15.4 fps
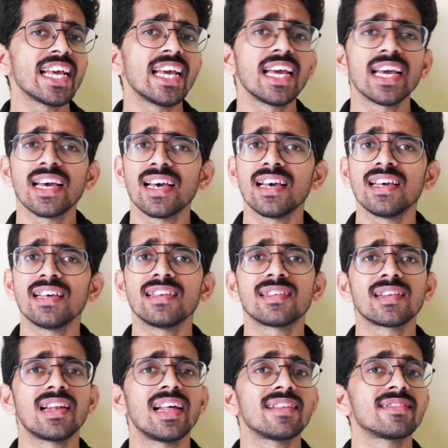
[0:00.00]
A
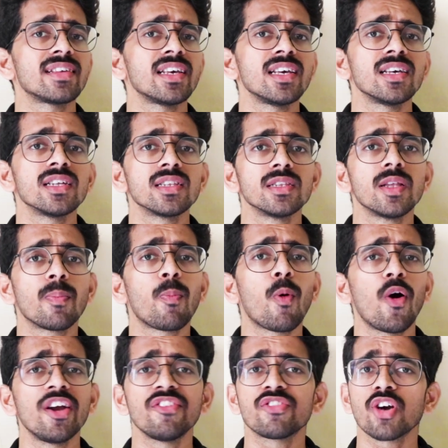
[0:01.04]
is, let's say, the
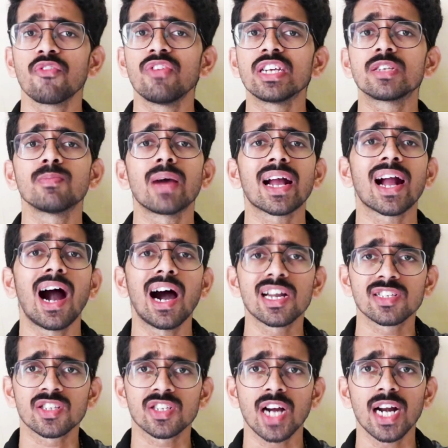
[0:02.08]
point from which my
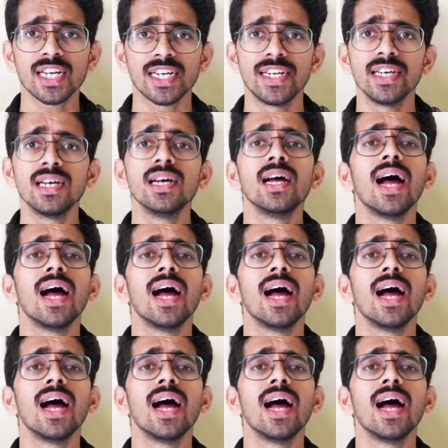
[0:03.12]
car started,